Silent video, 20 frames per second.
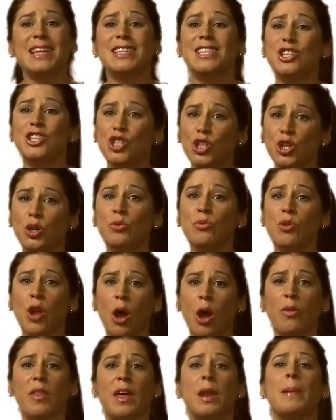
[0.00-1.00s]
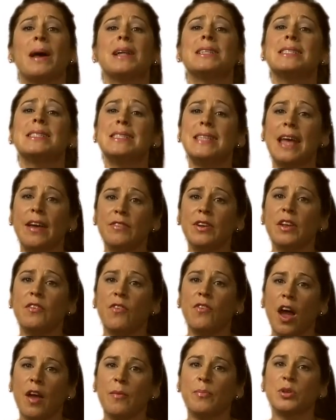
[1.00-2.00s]
Did you know that about
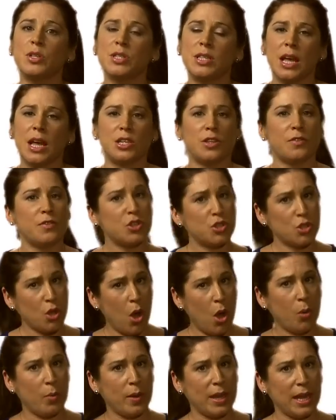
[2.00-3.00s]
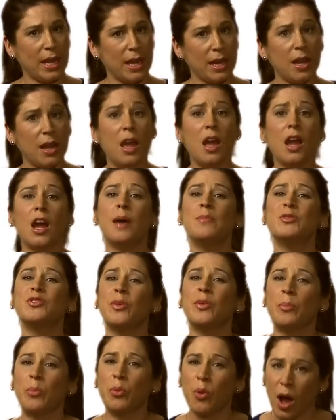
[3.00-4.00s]
75% of the salt we eat comes
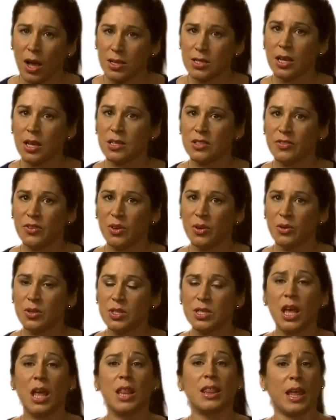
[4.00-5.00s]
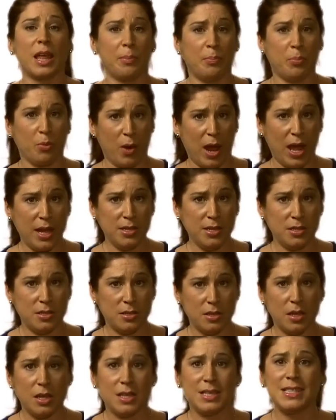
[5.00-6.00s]
from processed foods like
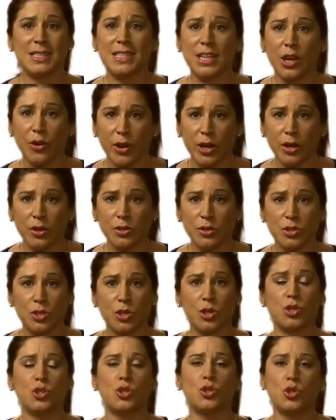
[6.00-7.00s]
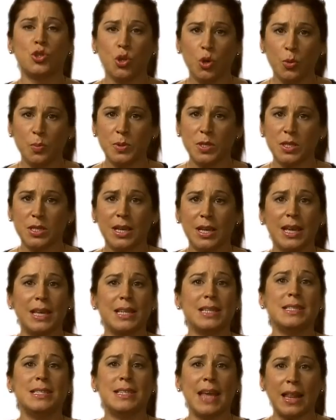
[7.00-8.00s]
breads, cereals, soups,
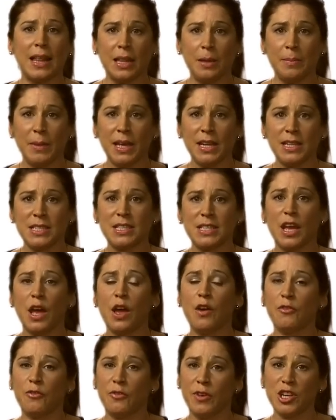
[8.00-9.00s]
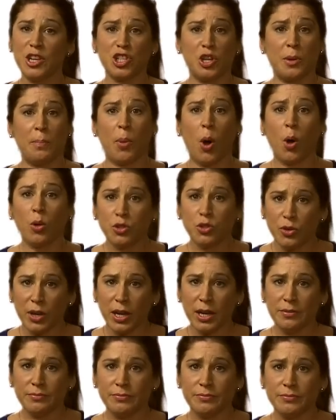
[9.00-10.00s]
deli meats, fish, and poultry?